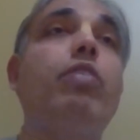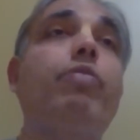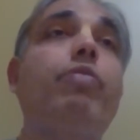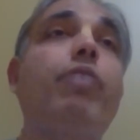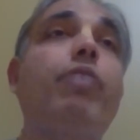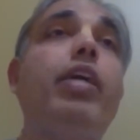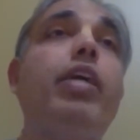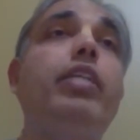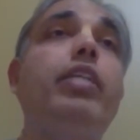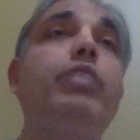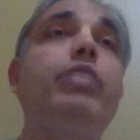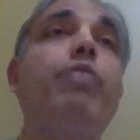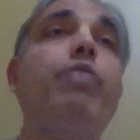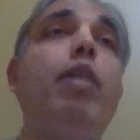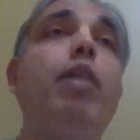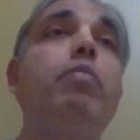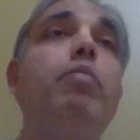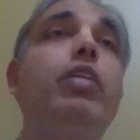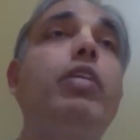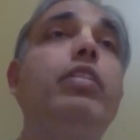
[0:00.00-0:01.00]
friends,
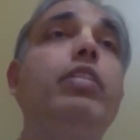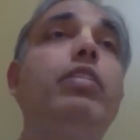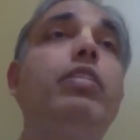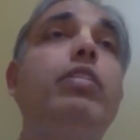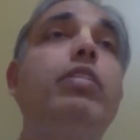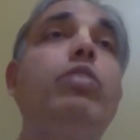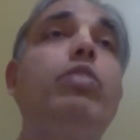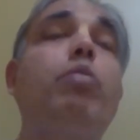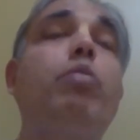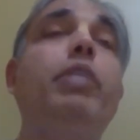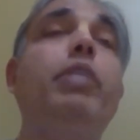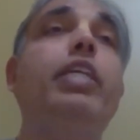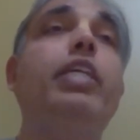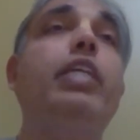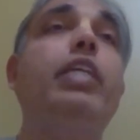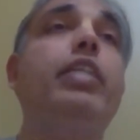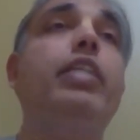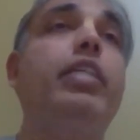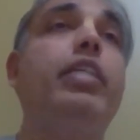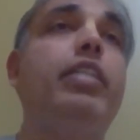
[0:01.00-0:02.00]
families, nobody
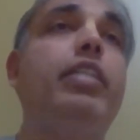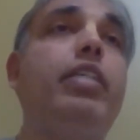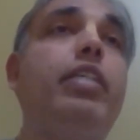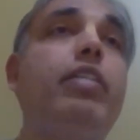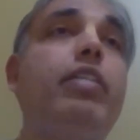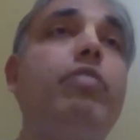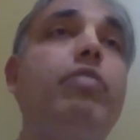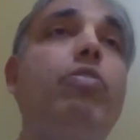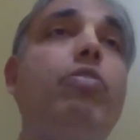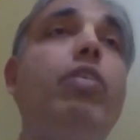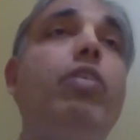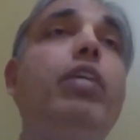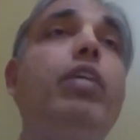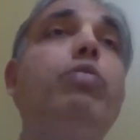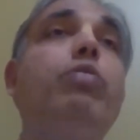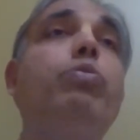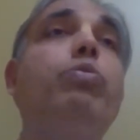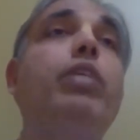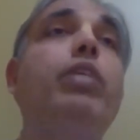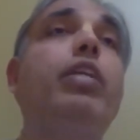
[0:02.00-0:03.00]
can take that. Only
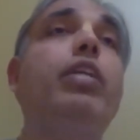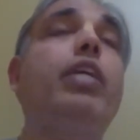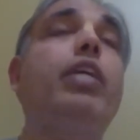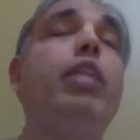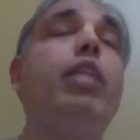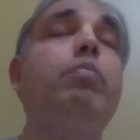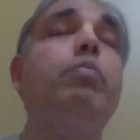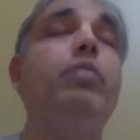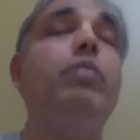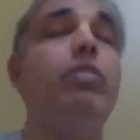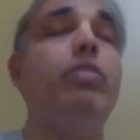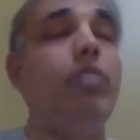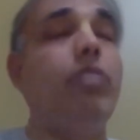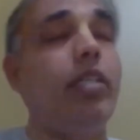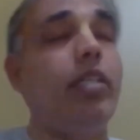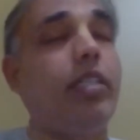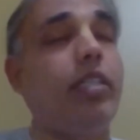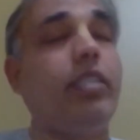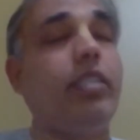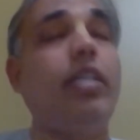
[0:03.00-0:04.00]
who can help?
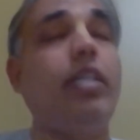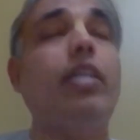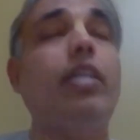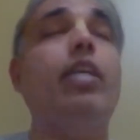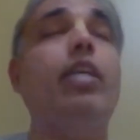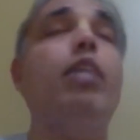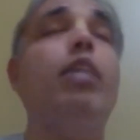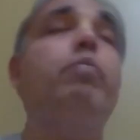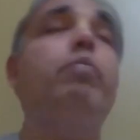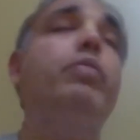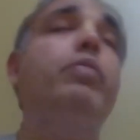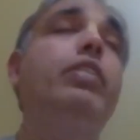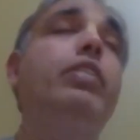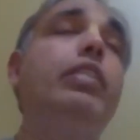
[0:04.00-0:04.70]
Only Krishna can help.